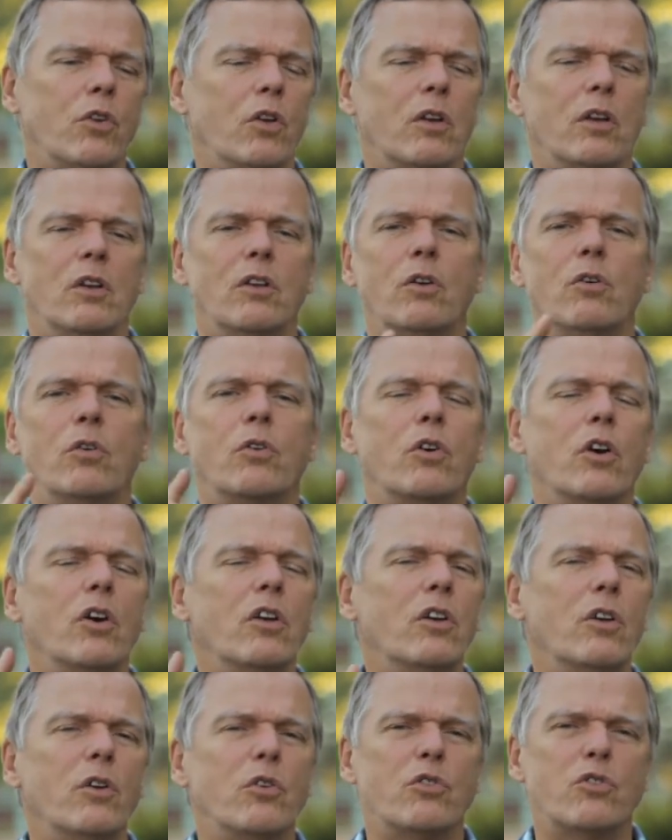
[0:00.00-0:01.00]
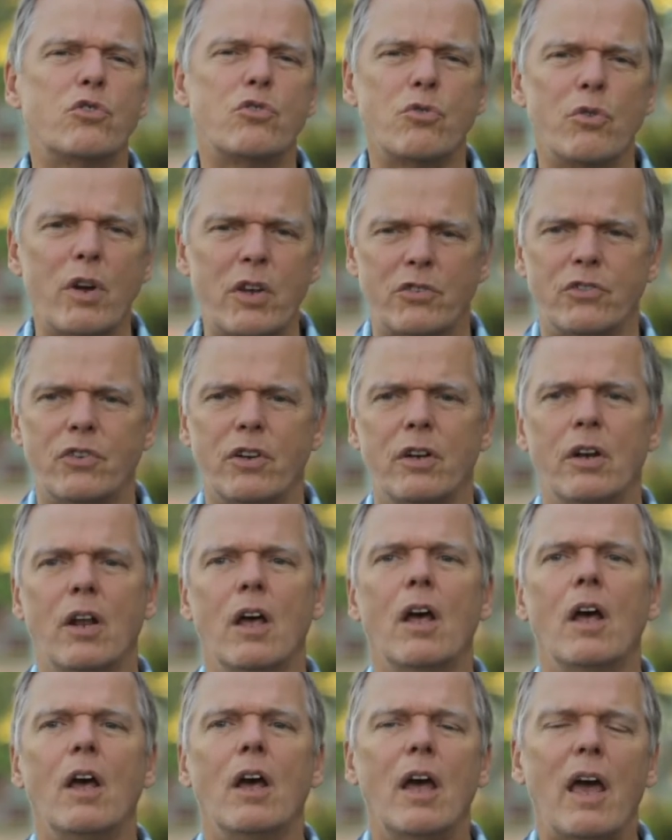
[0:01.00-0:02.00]
You can do good nutrition
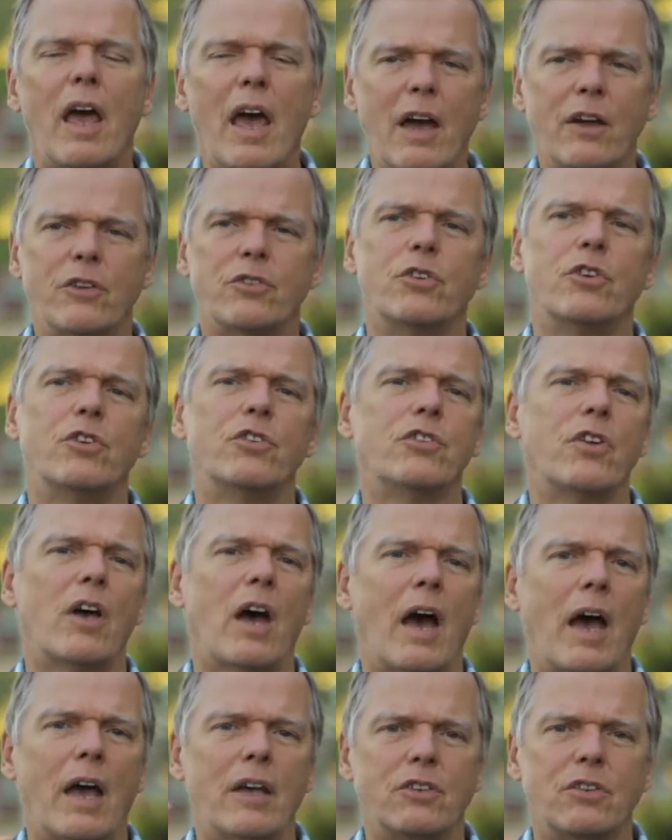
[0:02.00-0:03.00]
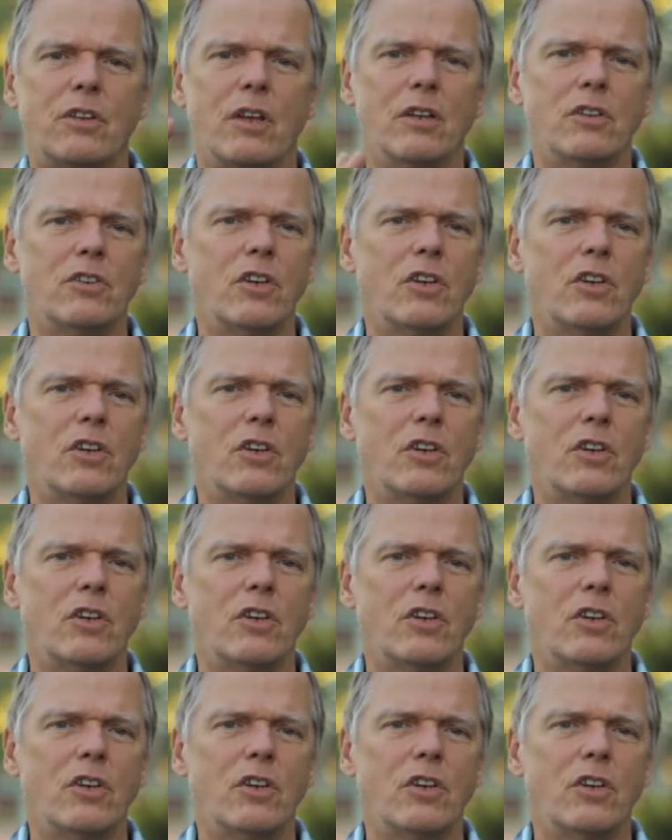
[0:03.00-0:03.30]
exercise,